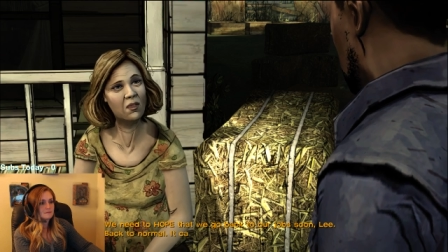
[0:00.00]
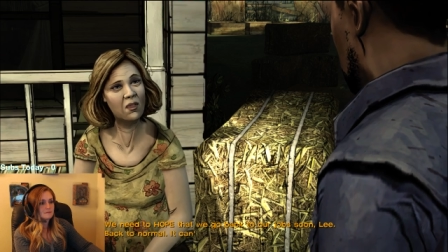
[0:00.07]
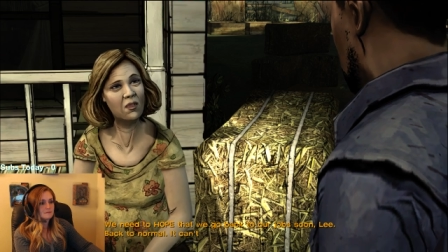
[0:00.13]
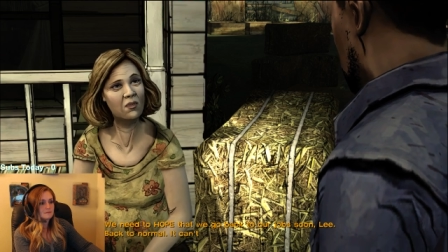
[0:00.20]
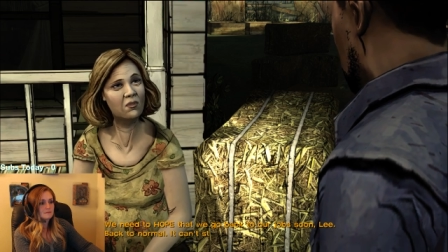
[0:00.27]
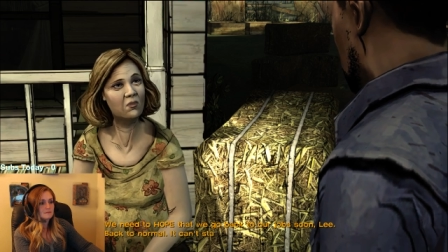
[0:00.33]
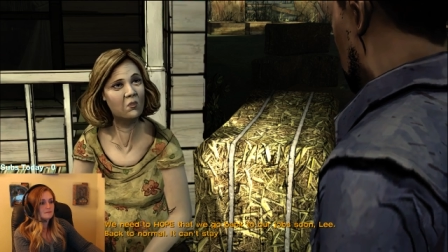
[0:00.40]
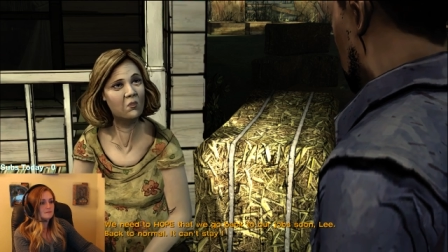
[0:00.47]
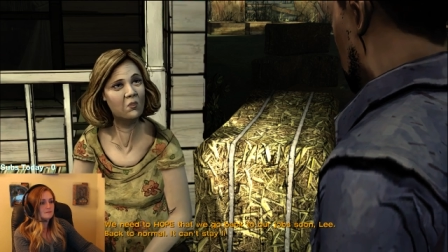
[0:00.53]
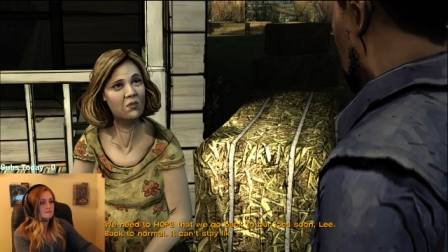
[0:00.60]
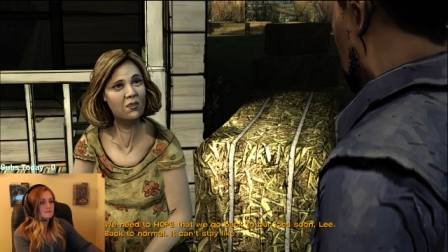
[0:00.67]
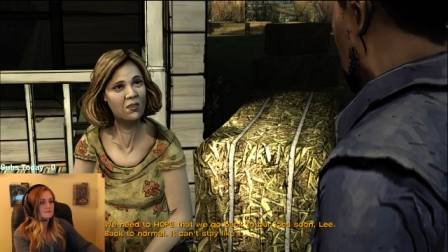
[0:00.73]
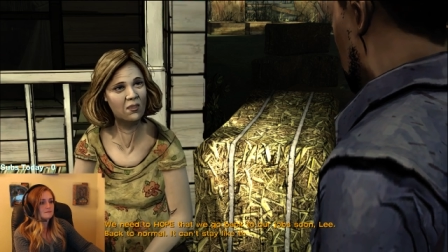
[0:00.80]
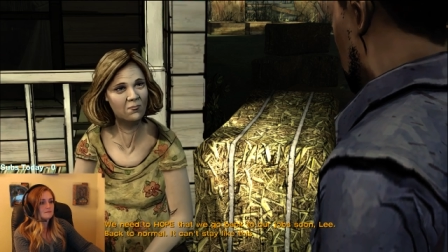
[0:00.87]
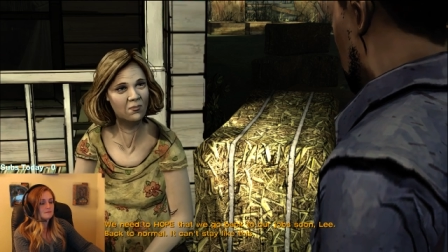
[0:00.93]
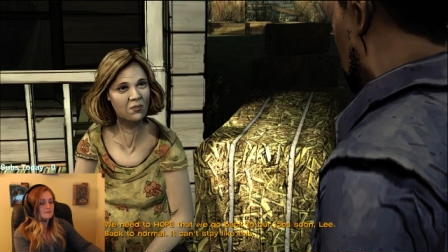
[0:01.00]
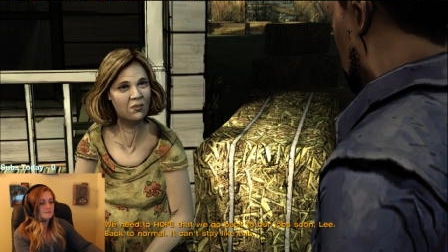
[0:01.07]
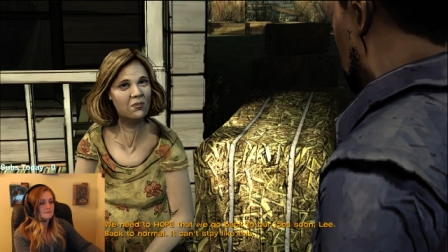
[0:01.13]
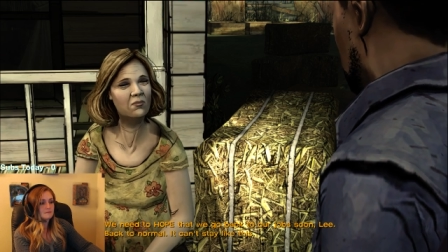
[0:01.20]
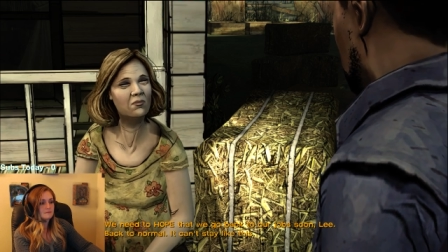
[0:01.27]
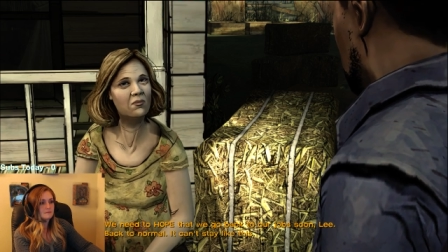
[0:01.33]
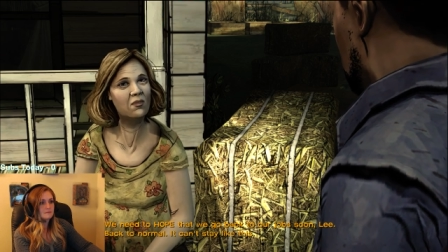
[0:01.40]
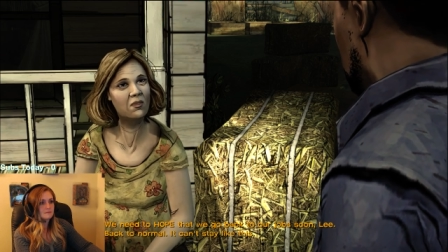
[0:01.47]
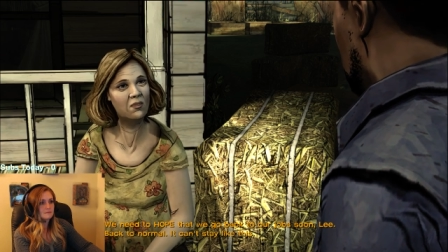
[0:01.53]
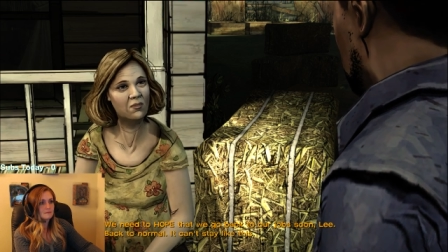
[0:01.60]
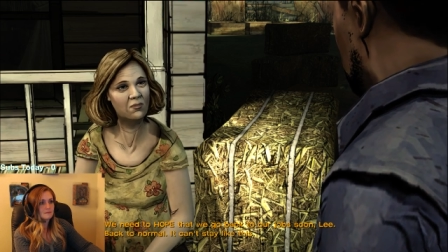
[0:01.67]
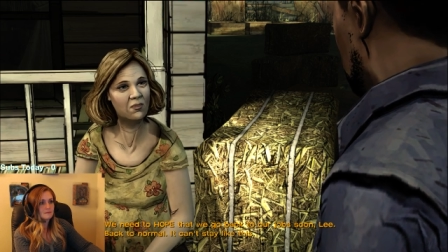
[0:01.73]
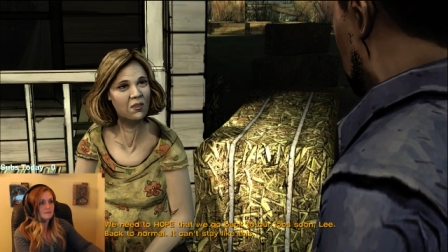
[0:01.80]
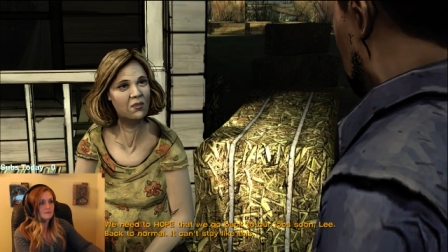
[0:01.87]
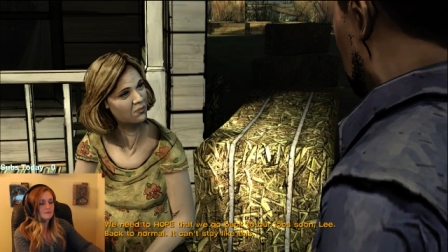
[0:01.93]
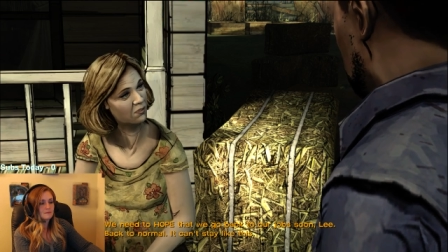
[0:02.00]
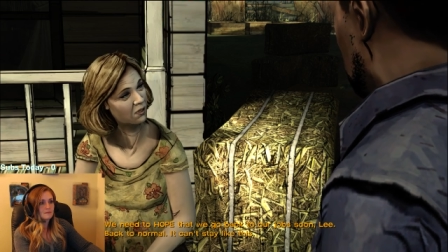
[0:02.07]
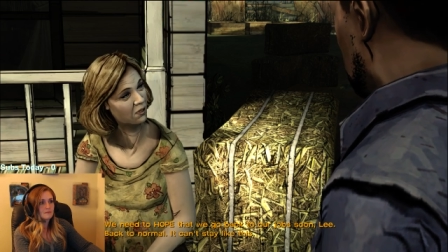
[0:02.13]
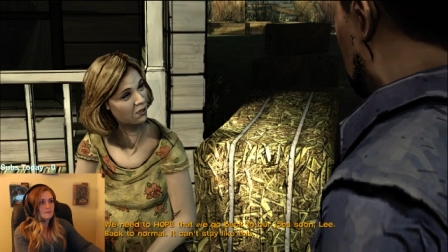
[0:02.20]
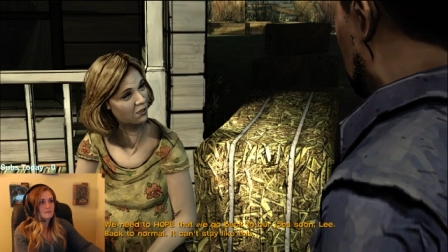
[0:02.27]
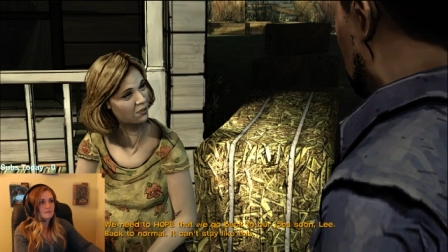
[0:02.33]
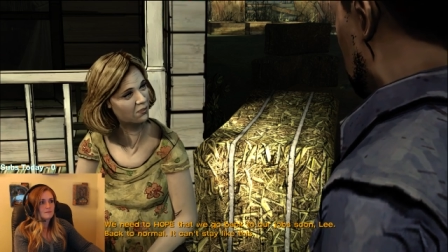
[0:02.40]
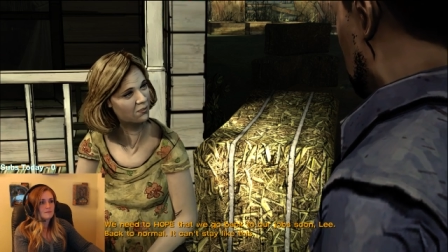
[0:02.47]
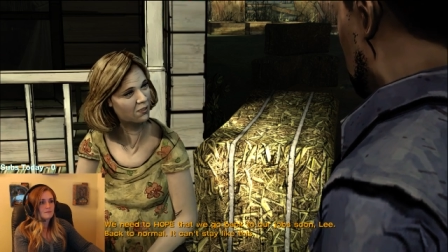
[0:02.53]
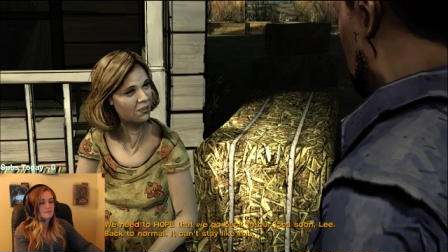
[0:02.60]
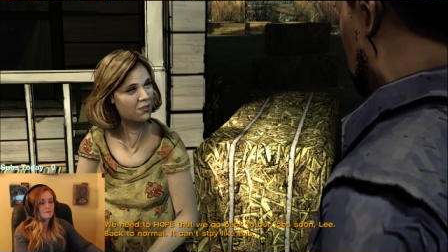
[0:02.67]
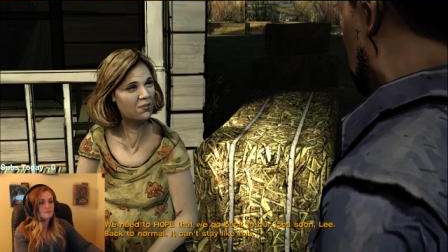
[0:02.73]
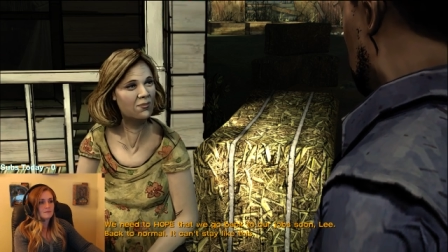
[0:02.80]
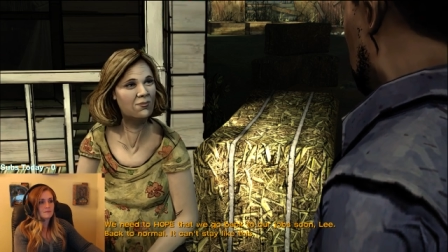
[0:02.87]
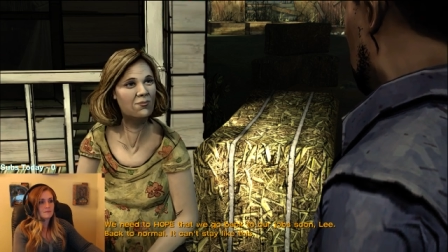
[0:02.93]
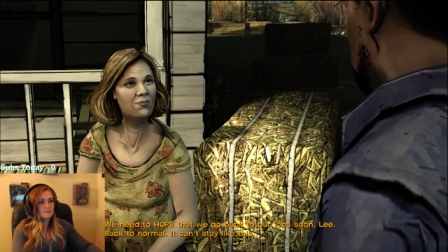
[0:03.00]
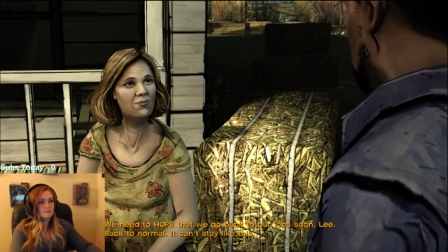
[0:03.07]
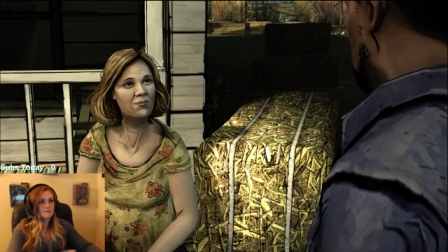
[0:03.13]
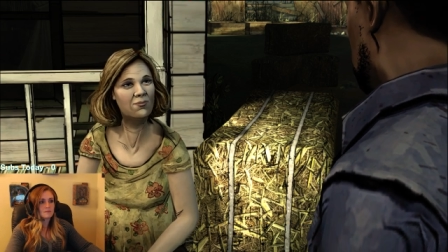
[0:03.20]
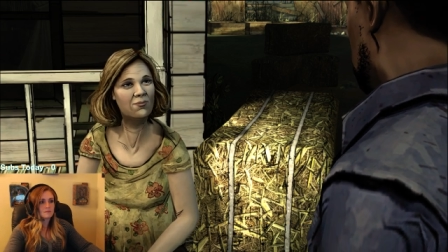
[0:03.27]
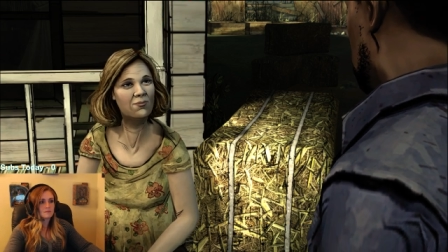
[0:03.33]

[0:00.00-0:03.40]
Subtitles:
Back to normal. It can't stay like this.